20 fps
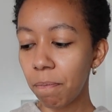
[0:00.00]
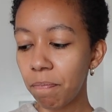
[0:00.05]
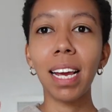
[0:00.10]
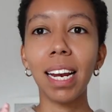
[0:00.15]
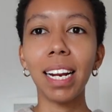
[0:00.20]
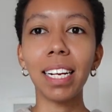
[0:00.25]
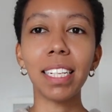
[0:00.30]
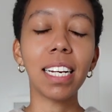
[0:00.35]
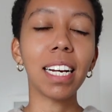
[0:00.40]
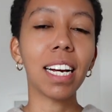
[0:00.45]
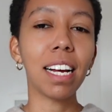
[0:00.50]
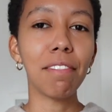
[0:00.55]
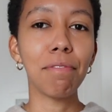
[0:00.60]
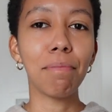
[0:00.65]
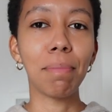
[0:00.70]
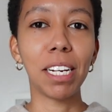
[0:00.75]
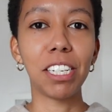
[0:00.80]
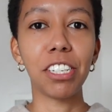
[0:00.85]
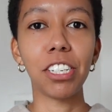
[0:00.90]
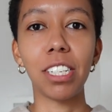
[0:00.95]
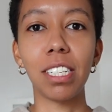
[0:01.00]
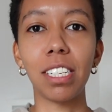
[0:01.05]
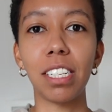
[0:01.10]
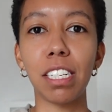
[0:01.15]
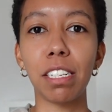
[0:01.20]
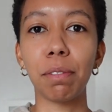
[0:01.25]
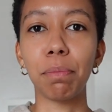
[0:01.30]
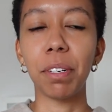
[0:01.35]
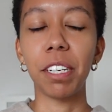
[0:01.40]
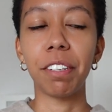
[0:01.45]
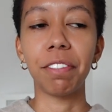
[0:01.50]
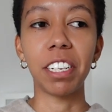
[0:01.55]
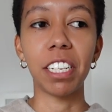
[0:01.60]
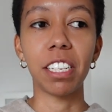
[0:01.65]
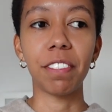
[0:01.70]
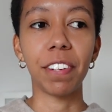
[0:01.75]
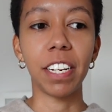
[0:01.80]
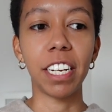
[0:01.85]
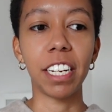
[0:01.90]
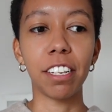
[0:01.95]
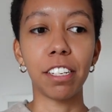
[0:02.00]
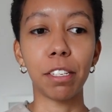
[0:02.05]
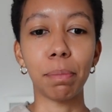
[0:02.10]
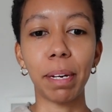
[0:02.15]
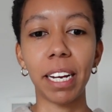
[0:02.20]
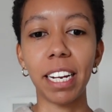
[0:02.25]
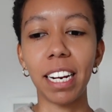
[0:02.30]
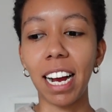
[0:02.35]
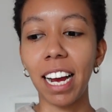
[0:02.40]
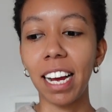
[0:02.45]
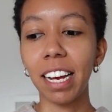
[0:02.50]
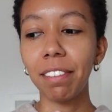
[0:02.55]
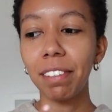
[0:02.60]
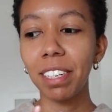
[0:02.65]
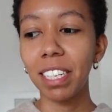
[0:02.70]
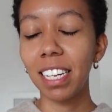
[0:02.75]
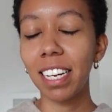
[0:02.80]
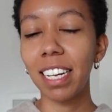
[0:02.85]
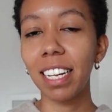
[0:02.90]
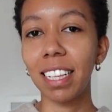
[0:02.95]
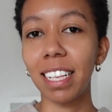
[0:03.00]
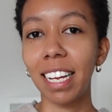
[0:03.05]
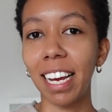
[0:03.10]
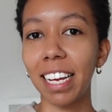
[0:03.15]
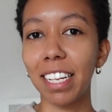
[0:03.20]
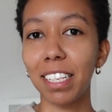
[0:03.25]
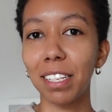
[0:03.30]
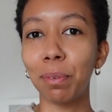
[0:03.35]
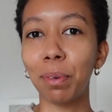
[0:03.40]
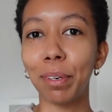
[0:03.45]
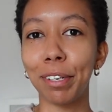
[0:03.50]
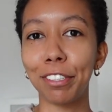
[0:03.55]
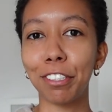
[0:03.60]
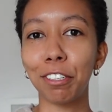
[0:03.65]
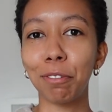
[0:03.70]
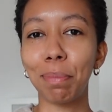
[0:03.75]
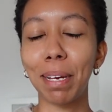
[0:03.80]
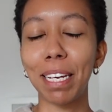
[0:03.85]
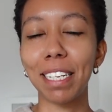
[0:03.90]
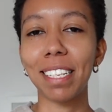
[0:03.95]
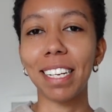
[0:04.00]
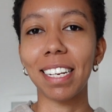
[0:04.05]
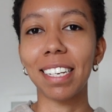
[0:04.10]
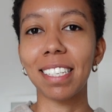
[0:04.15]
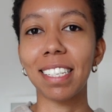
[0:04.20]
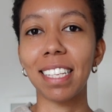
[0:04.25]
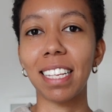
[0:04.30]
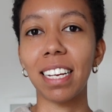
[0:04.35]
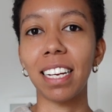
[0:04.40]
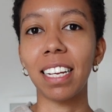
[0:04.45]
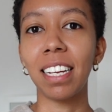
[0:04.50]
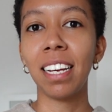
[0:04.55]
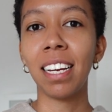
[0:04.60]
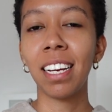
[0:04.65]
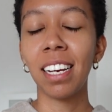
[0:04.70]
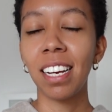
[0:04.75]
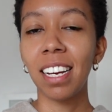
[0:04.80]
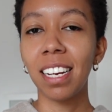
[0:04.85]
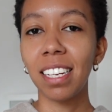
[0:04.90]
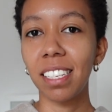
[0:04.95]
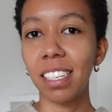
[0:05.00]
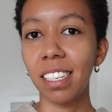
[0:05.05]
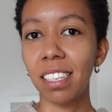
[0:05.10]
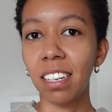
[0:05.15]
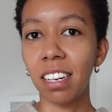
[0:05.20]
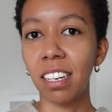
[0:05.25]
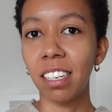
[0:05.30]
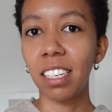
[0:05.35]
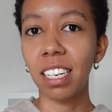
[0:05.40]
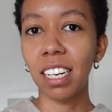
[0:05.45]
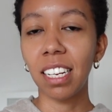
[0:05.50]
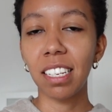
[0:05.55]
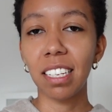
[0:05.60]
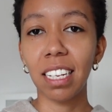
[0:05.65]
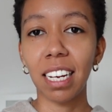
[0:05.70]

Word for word: And I think I've mentioned this in previous videos, but I really like the wardrobe basics that Sezane does.